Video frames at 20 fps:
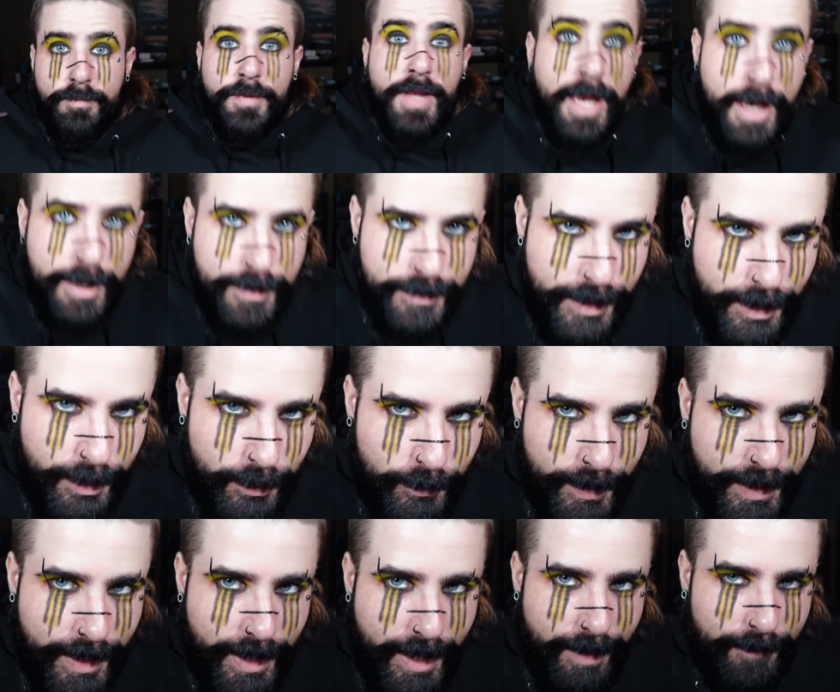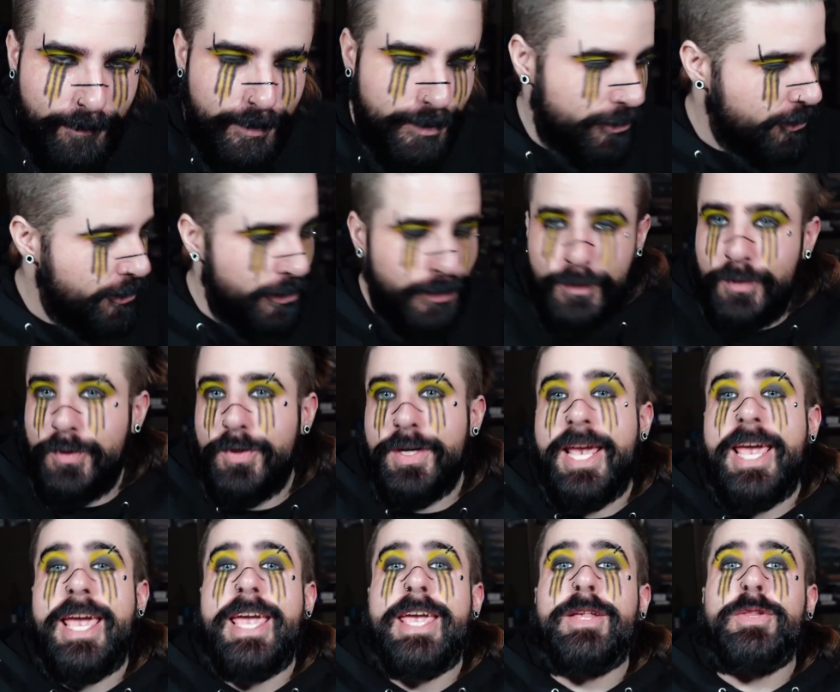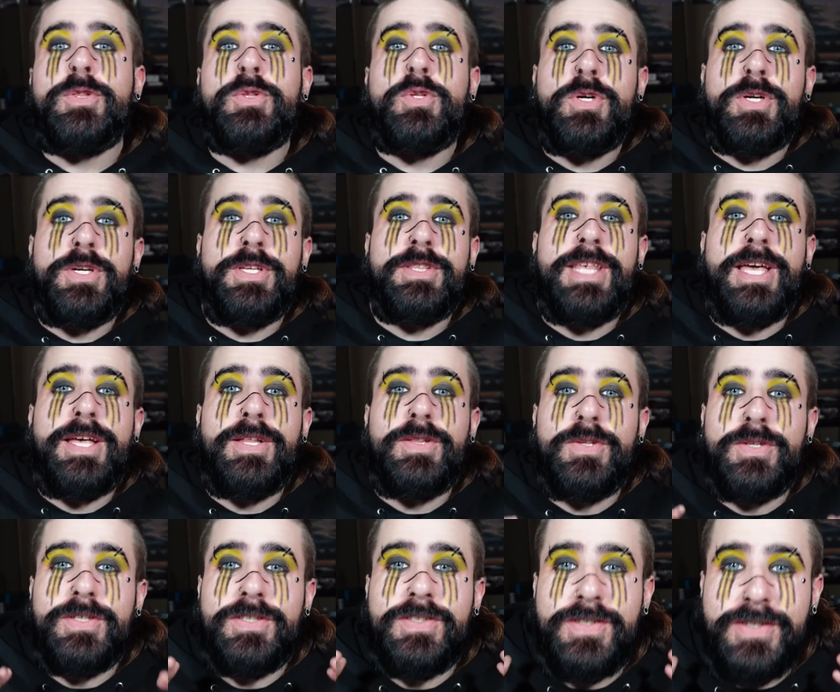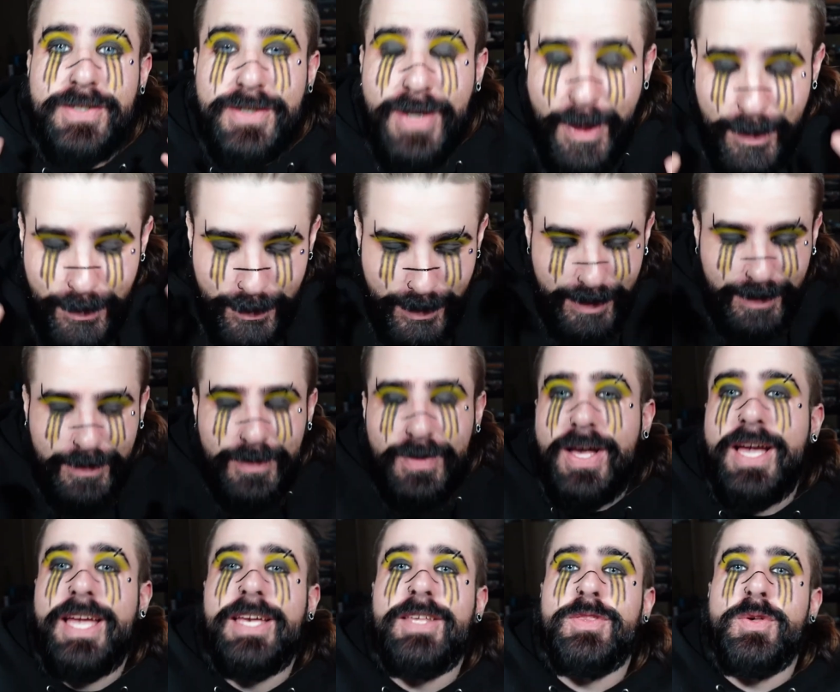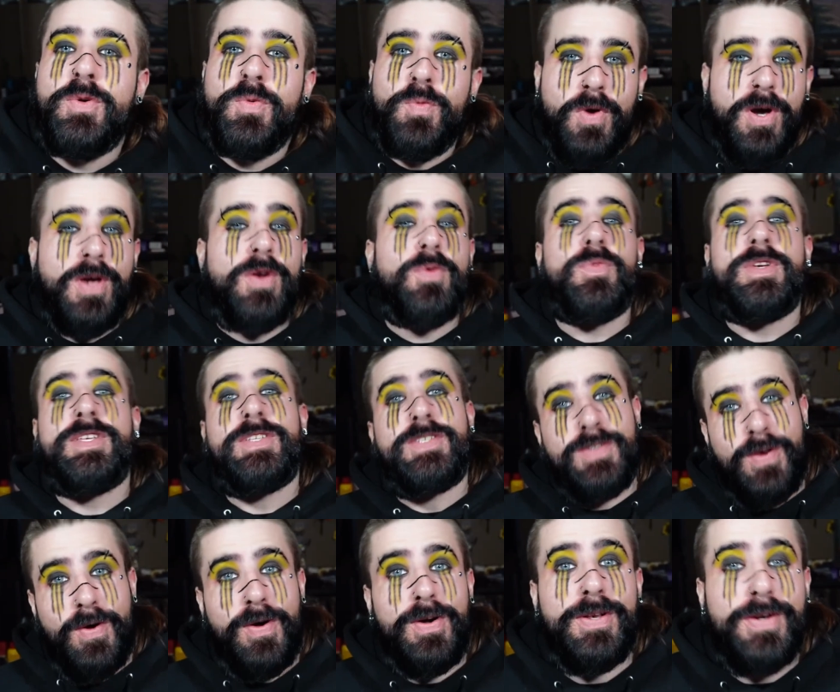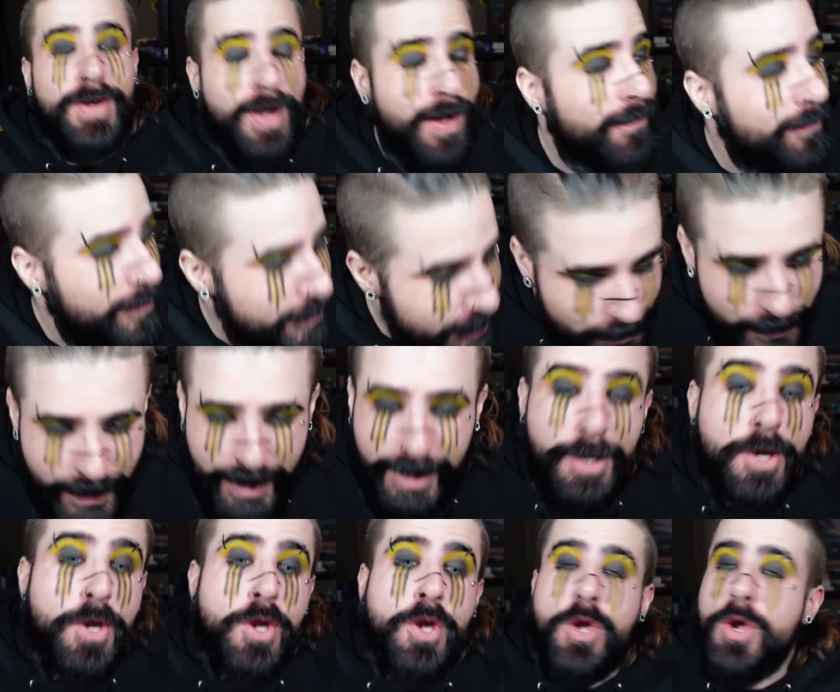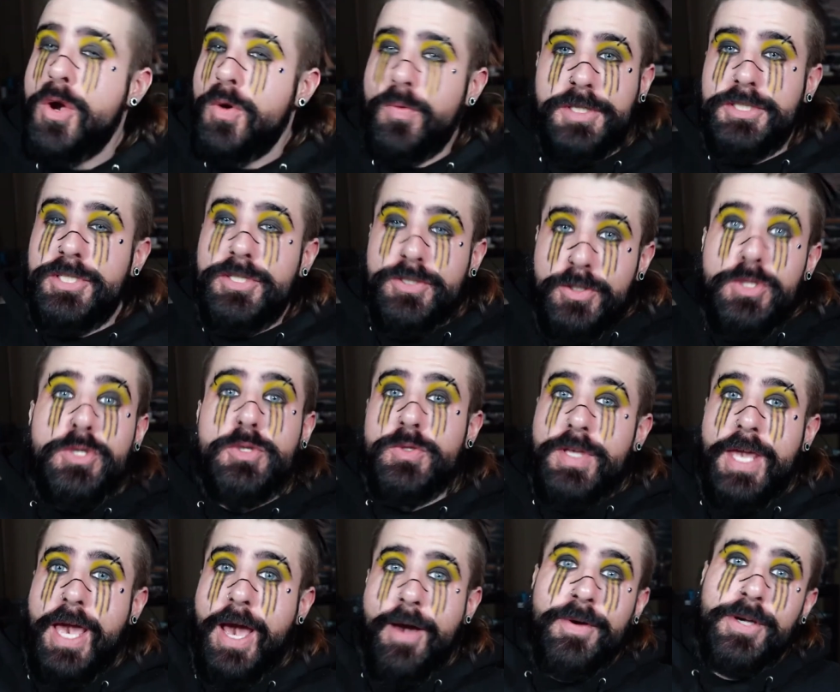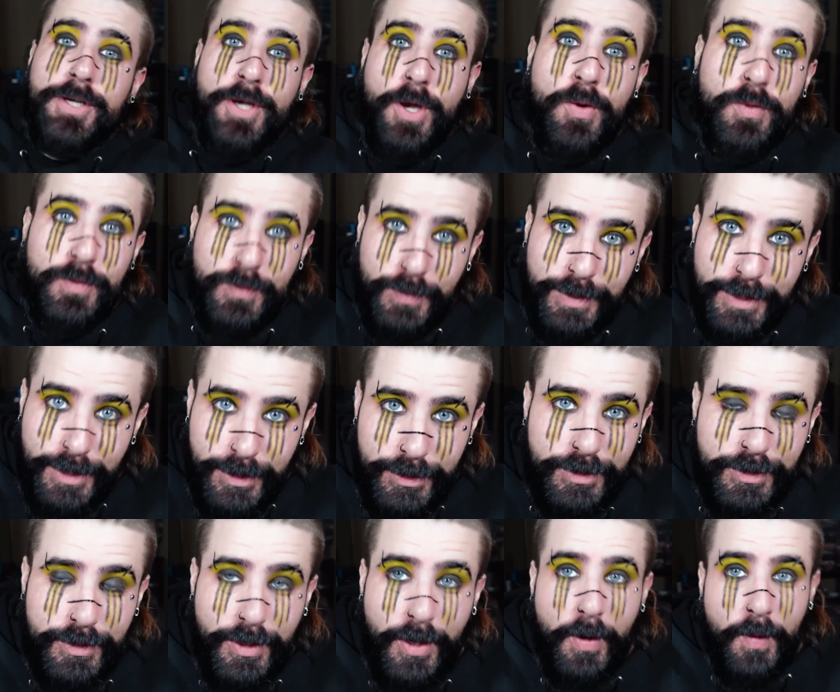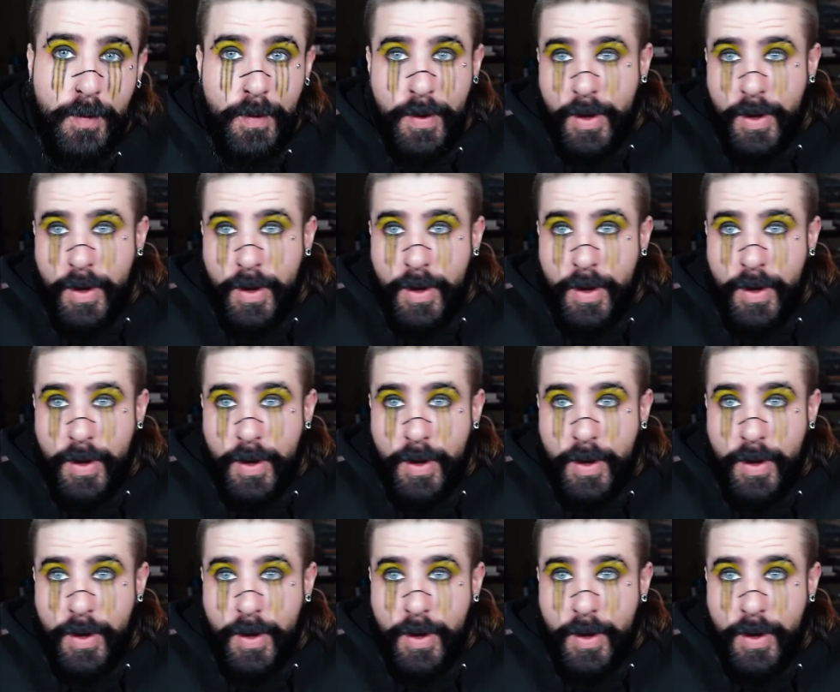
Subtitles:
And there we have it, children. A look that looks nothing like the one we started off doing, which is usually how it goes on this show.